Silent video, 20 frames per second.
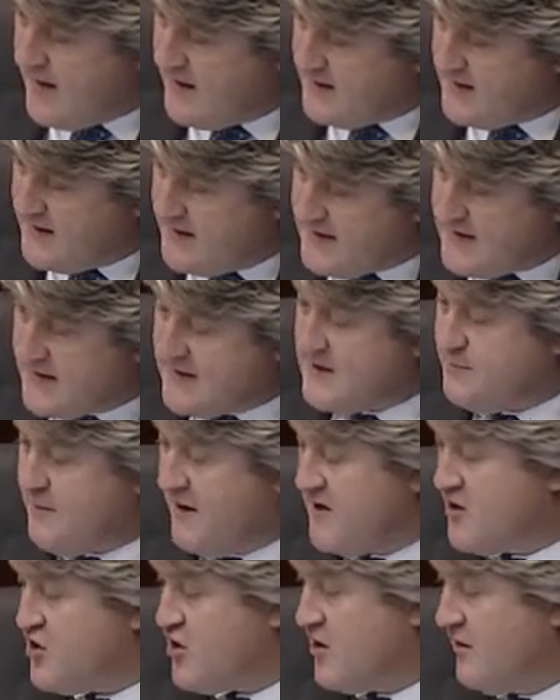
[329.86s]
the
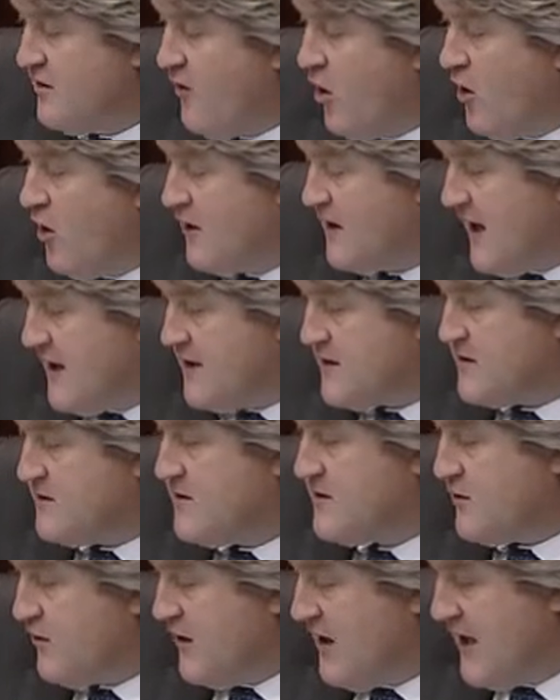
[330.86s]
suspension of all cancer
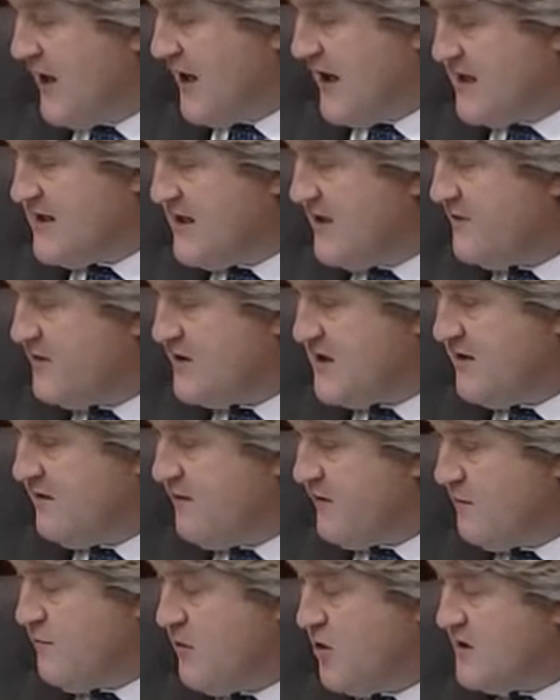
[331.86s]
screening activity
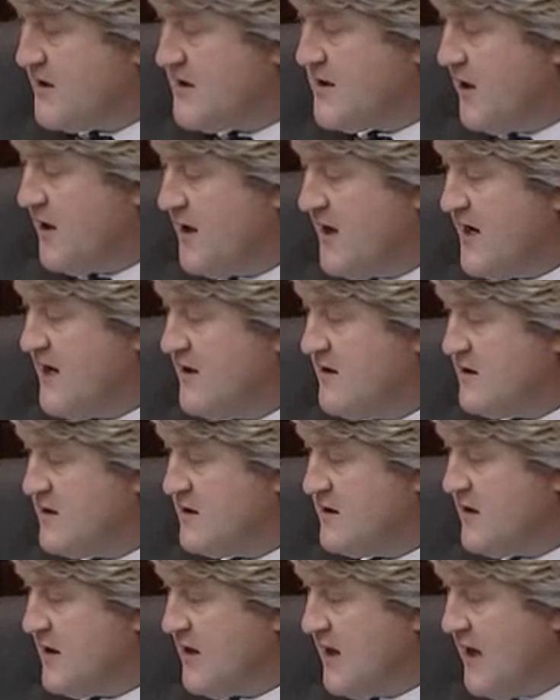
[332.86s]
for months on
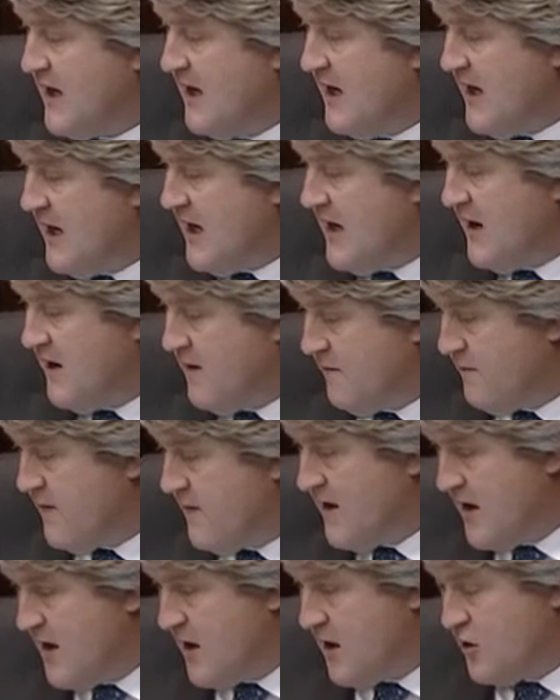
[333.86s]
end in a
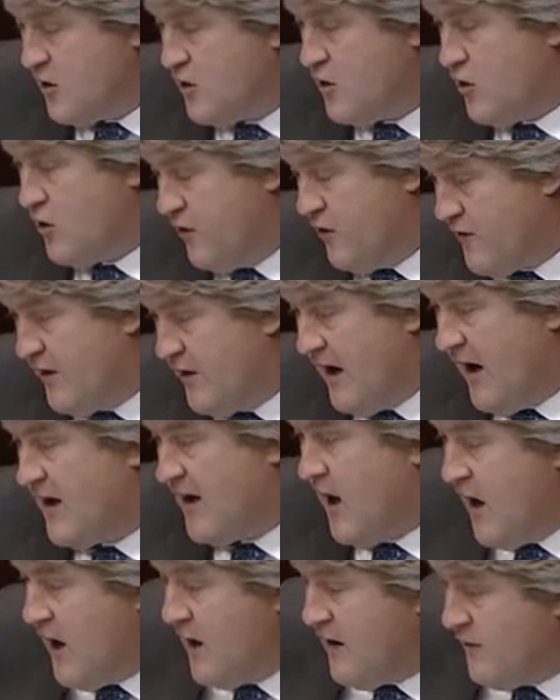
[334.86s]
country like
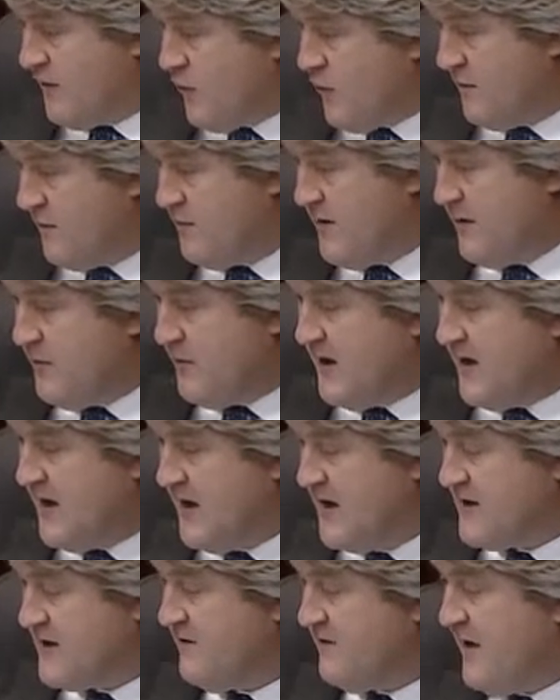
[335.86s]
Ireland where PPE
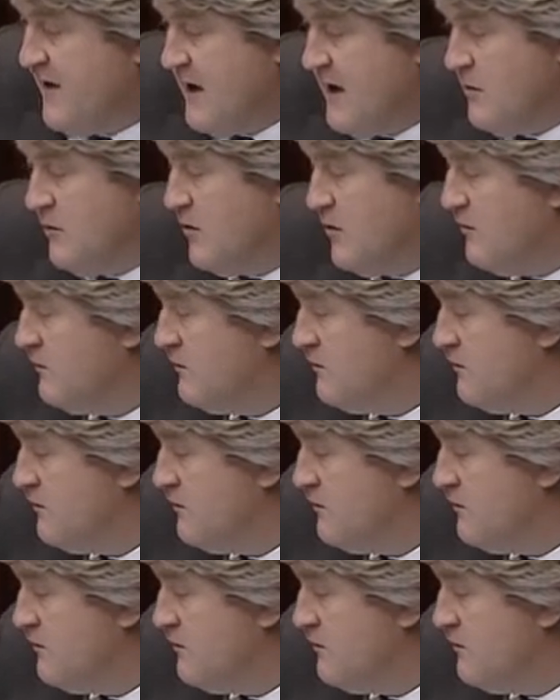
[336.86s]
is available?